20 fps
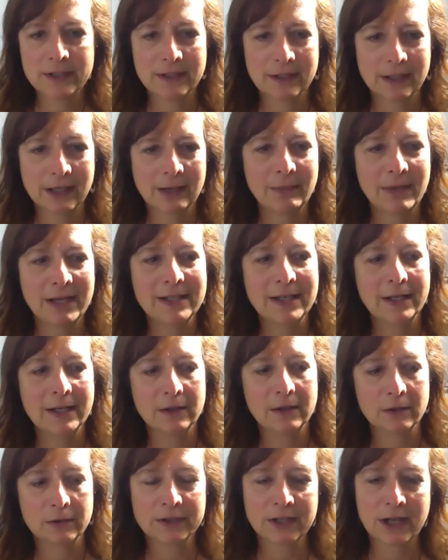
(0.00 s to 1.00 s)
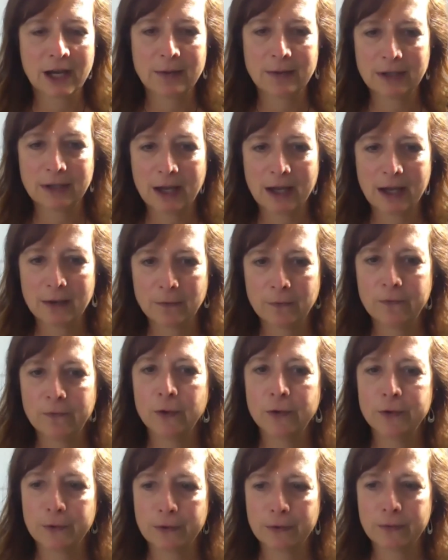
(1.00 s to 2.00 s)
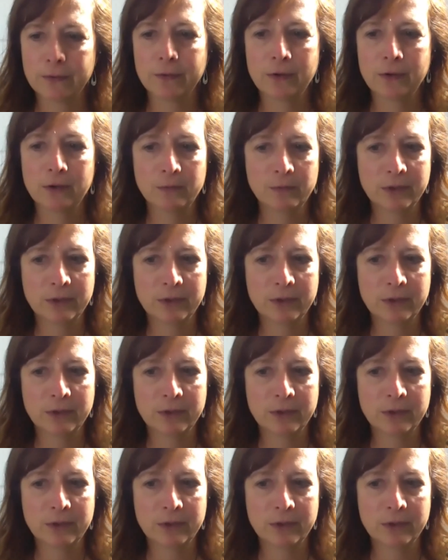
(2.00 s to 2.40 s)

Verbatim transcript: and it may take a little time to kind of filter through them,